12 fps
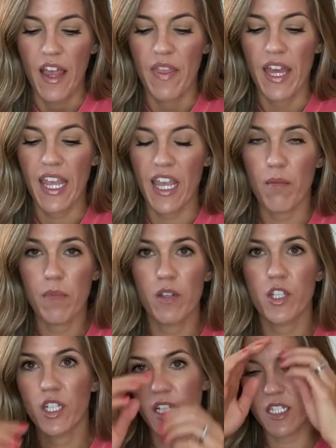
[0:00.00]
The hand
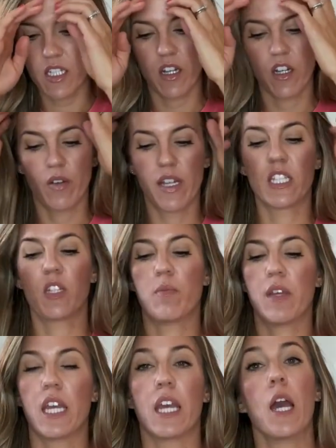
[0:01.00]
motions are going to
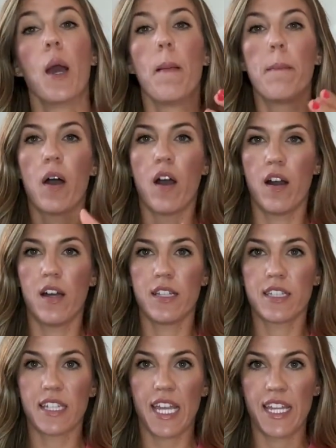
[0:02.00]
be
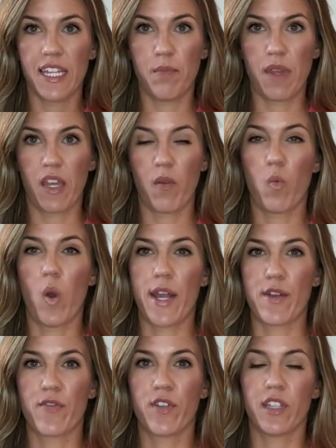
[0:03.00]
ponds and then make it
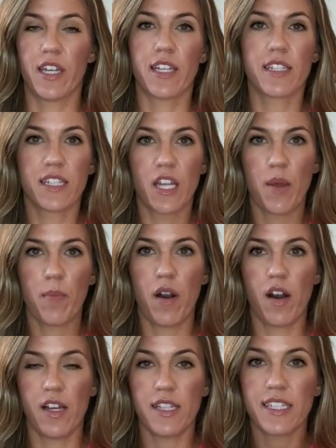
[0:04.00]
wider for lakes.
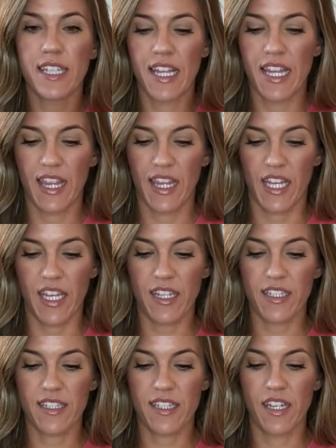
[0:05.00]
Ponds,
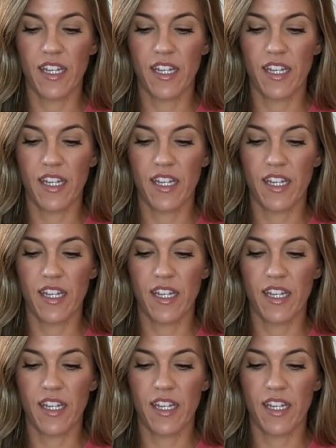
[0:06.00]
lakes.